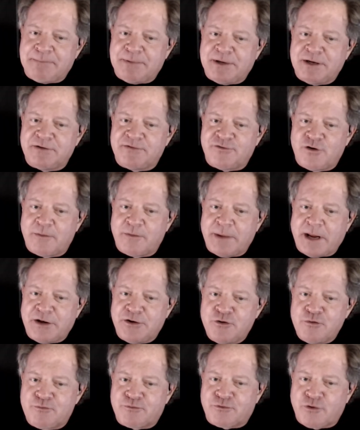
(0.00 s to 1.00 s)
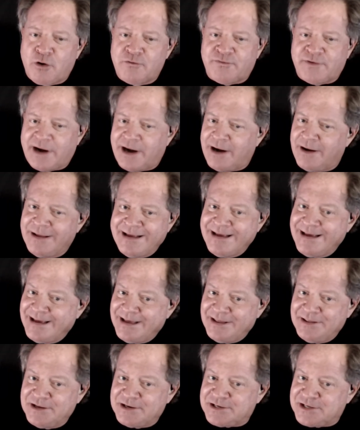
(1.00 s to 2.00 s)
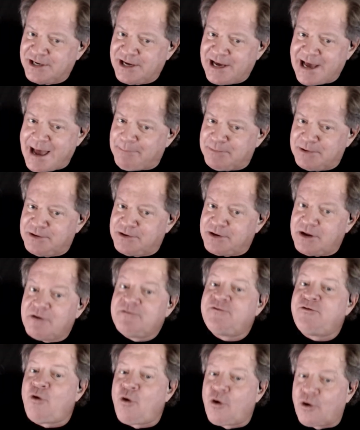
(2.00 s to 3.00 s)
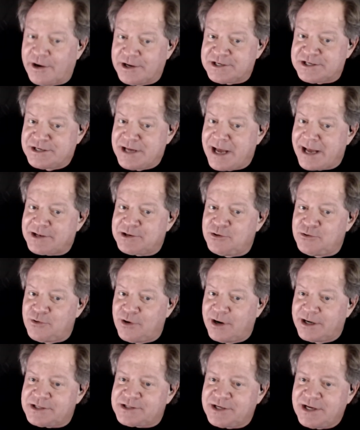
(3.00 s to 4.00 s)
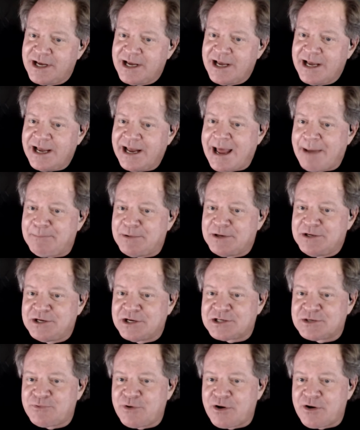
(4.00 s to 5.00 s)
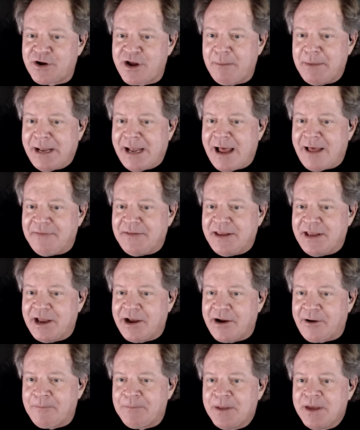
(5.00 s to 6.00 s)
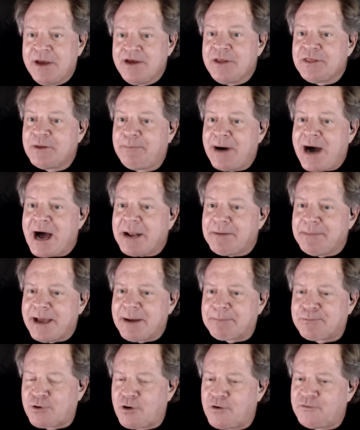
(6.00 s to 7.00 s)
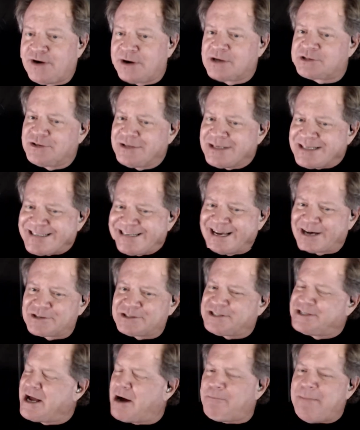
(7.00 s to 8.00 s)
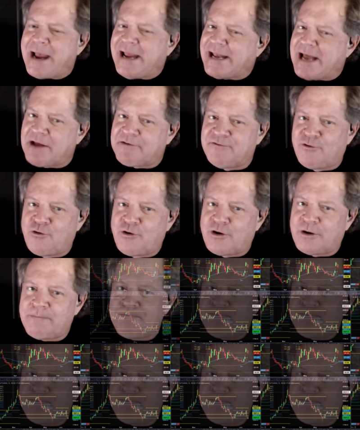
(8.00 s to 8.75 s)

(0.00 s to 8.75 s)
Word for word: to form a new profile. This uh, happened for us, not to us. It happened just as we were coming on the air. The bottom of that profile, so this tells us now it may not form,